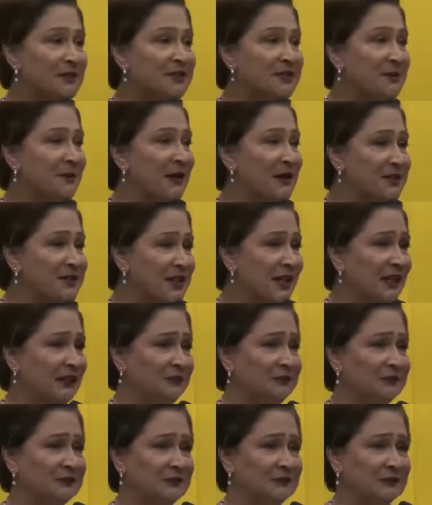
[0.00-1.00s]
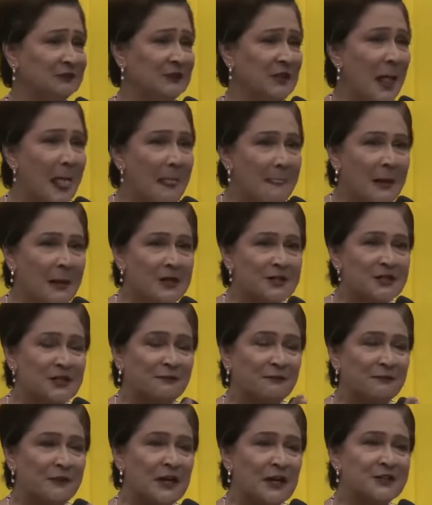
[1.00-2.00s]
EBC myself. Because
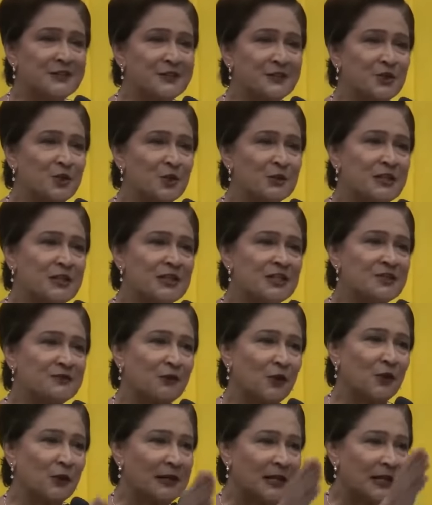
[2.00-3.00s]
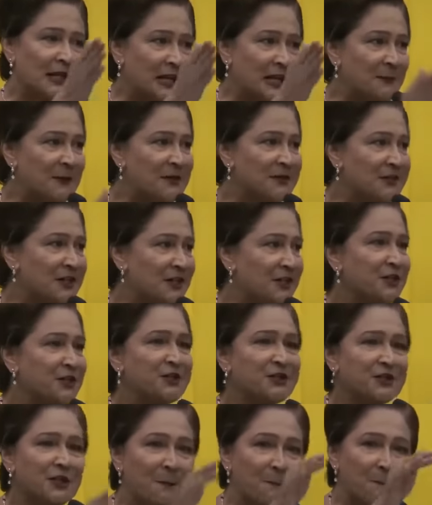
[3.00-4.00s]
the first duty is for the EBC to
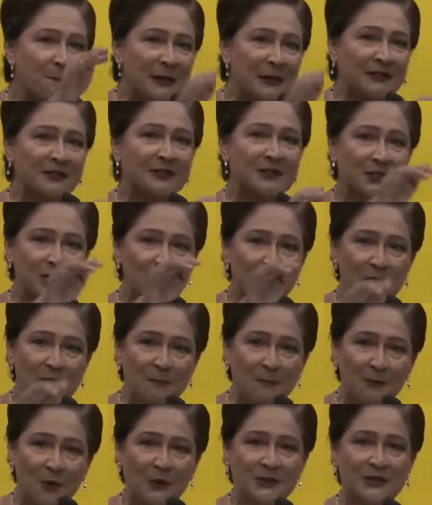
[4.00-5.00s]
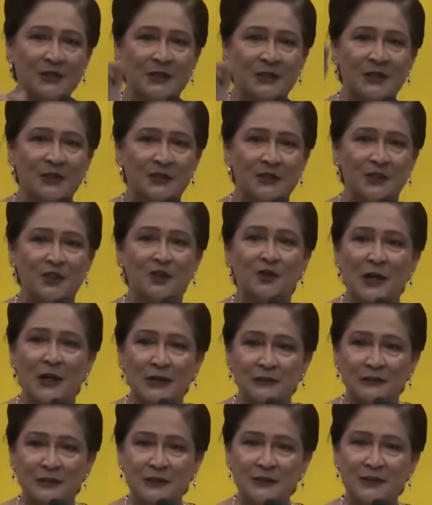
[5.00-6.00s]
submit the report to the
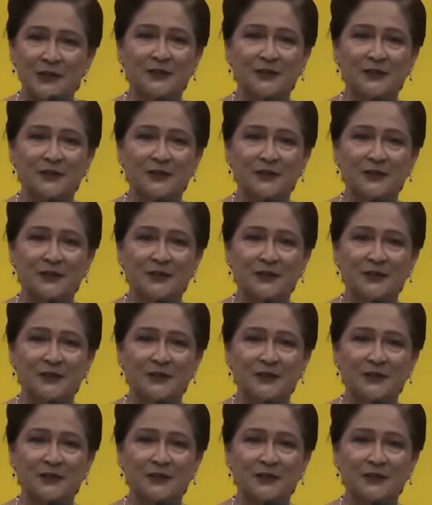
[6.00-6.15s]
relevant